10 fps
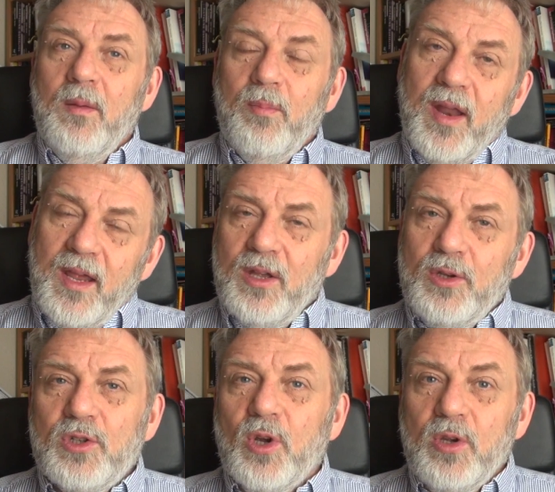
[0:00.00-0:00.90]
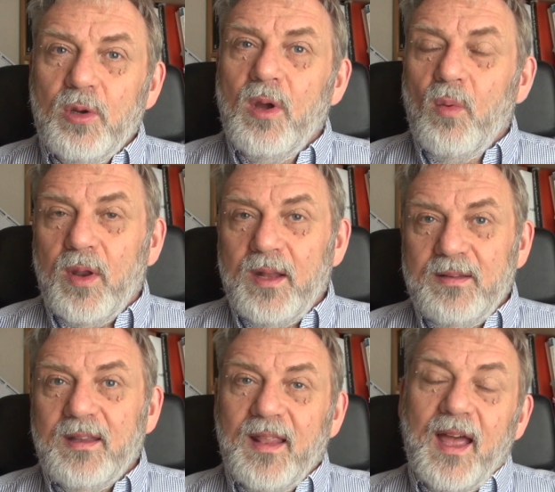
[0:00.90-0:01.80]
but I can show you what I
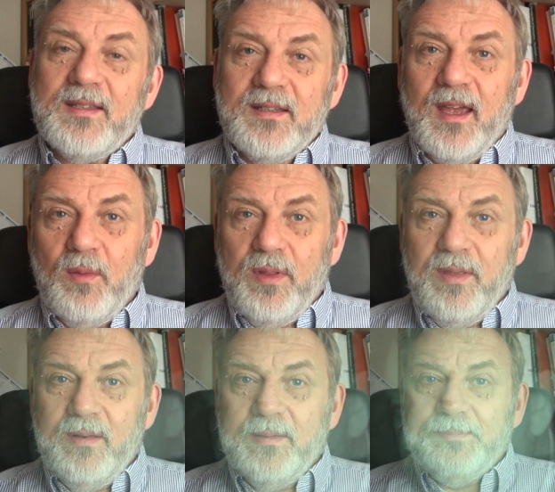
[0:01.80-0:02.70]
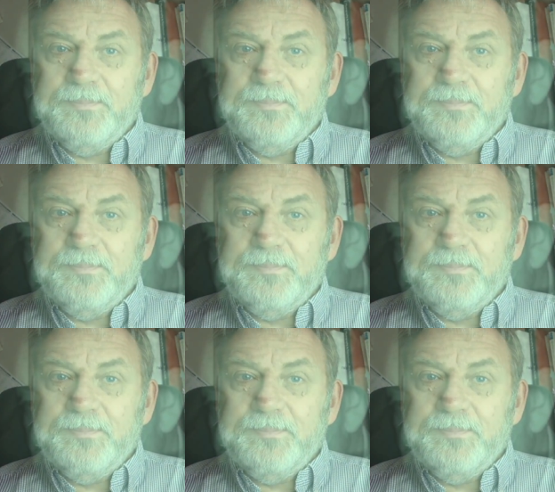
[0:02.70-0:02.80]
did last night with it.